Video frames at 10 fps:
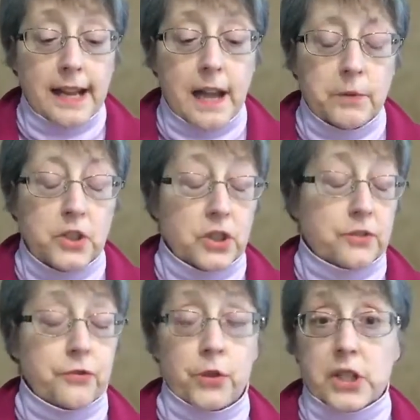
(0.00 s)
I would just
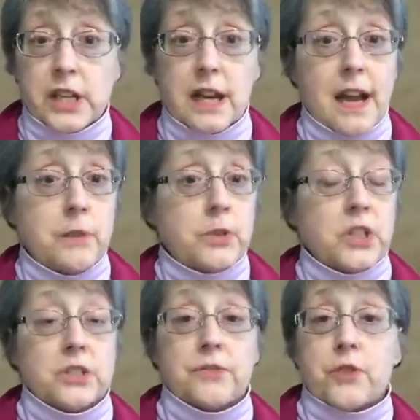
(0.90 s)
free
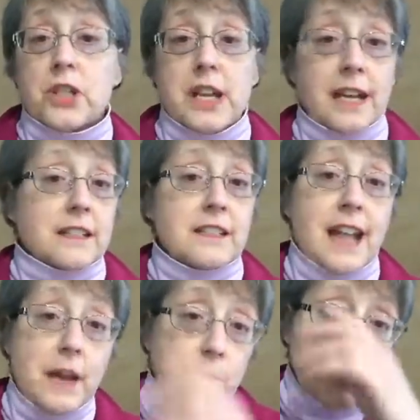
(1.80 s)
text.
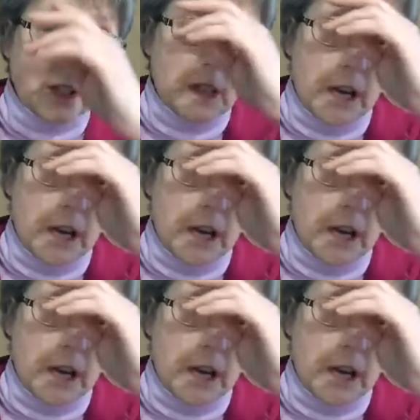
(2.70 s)
I wouldn't,